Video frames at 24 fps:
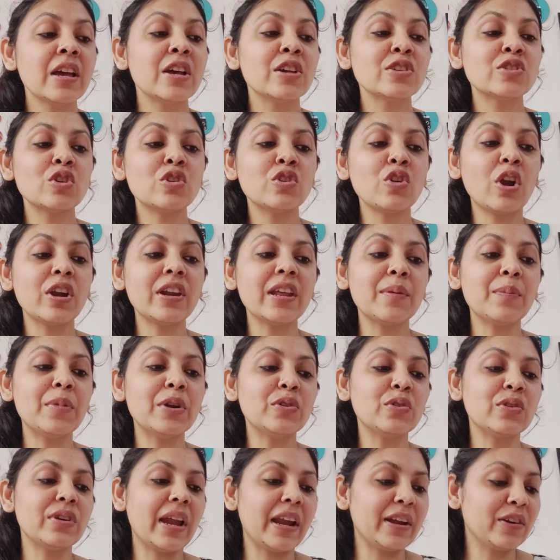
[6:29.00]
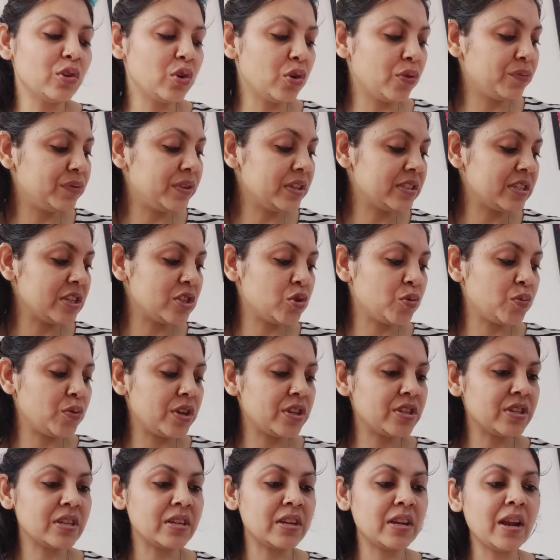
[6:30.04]
So not able to let go of the
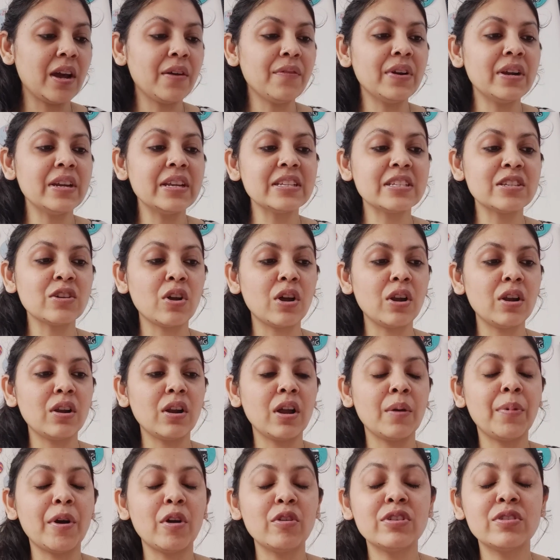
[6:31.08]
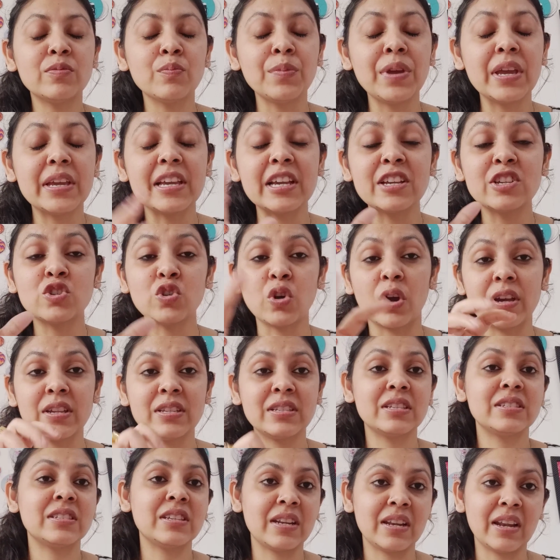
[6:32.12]
situation. Lover is all about making
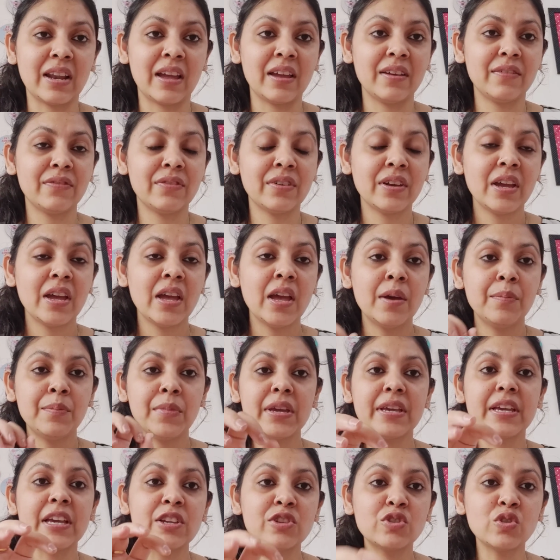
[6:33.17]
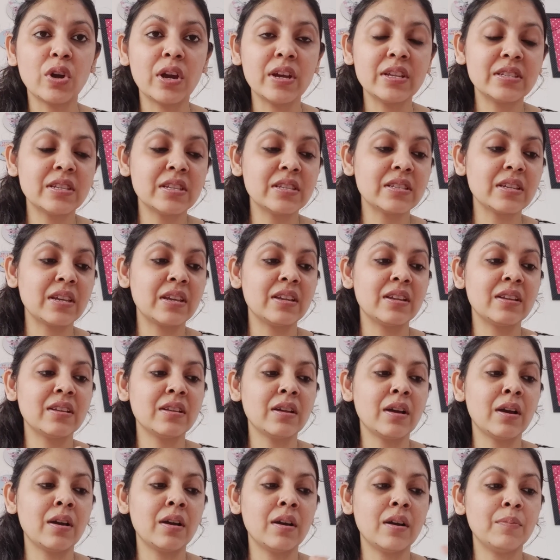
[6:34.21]
choices in life. Making choices
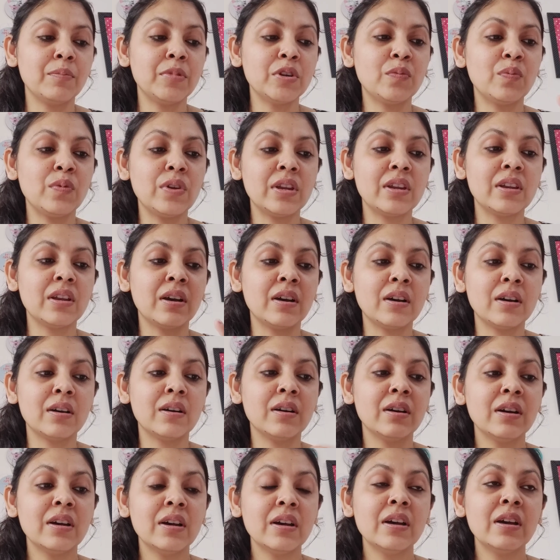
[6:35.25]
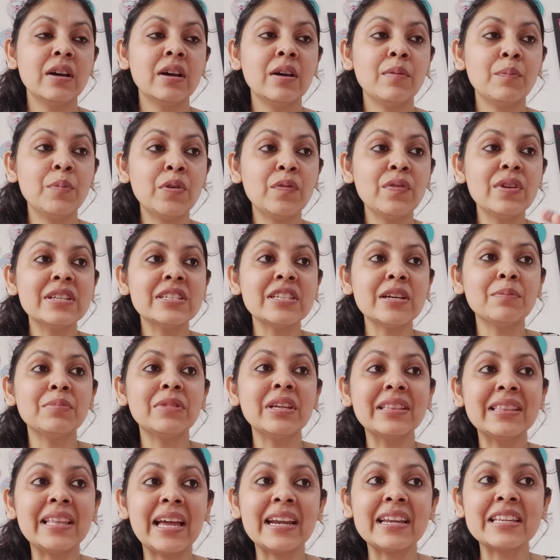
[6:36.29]
between
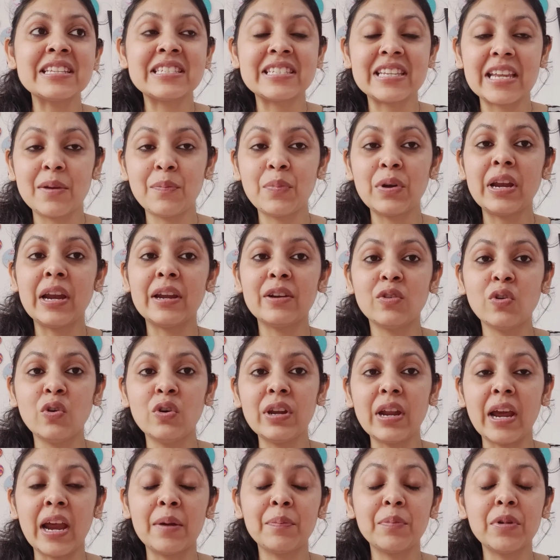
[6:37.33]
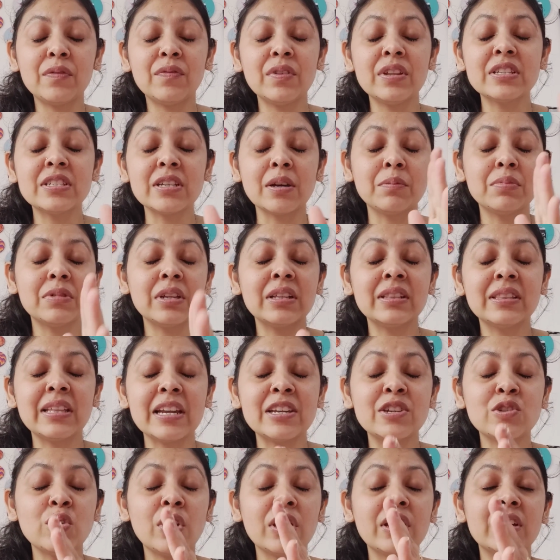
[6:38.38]
something that is stable and good, and between something
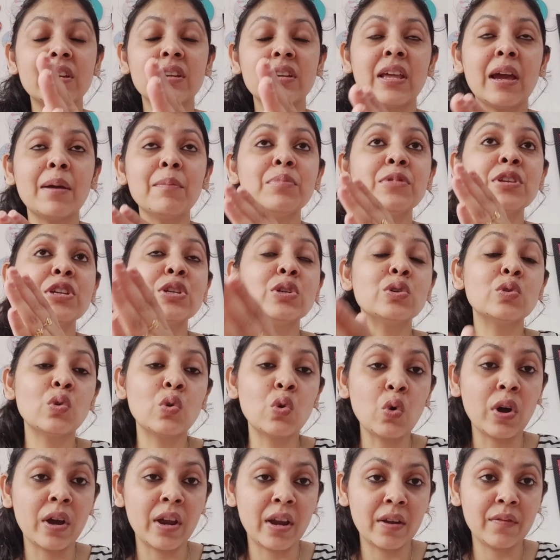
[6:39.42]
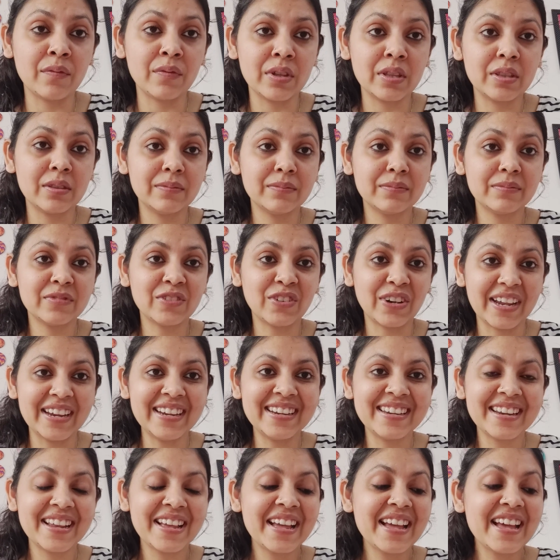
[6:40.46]
that you are tempted to go ahead with,
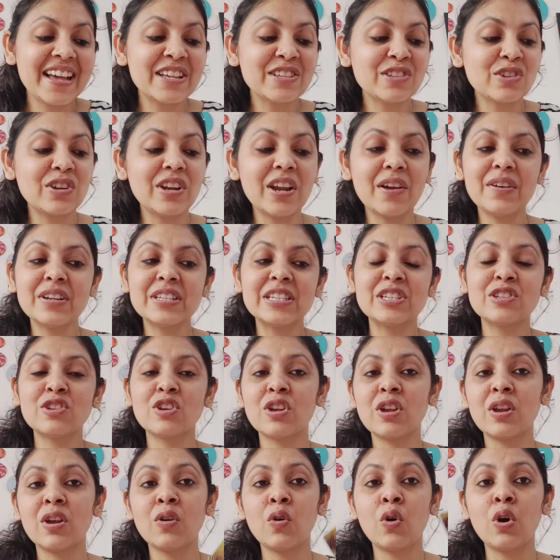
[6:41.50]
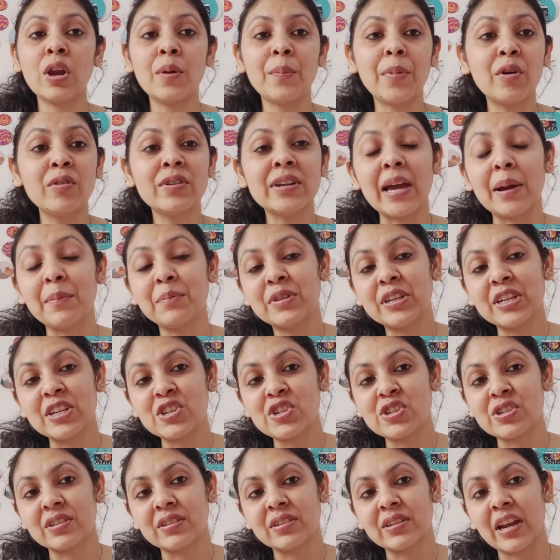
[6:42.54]
right? So Lovers is all about
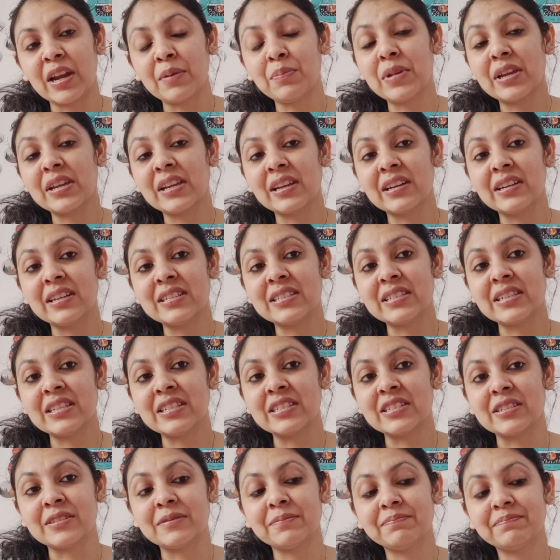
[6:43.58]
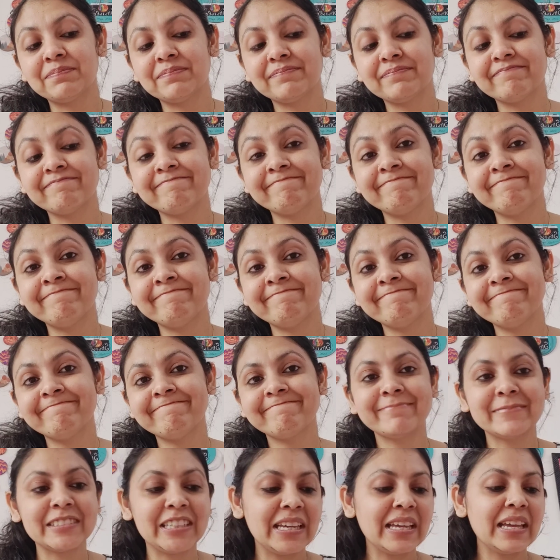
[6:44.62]
temptation and making decision. Mm-hmm.
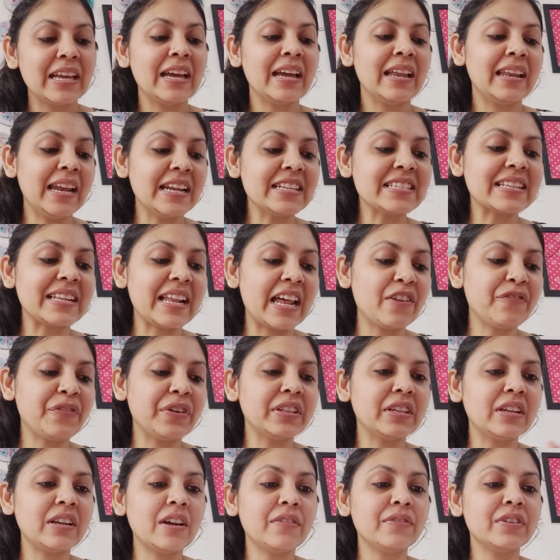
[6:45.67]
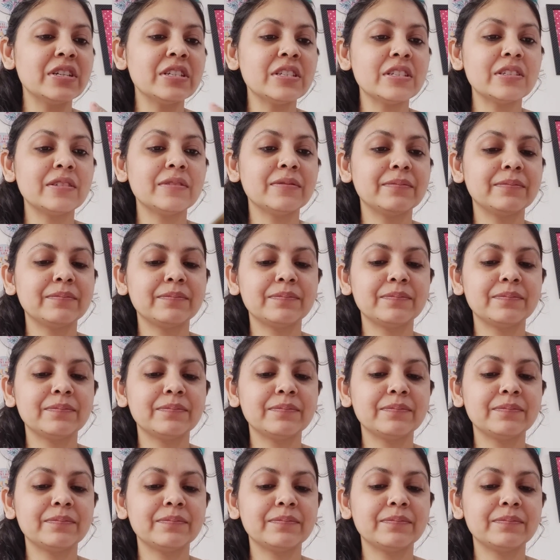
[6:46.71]
Let's clarify the Lovers.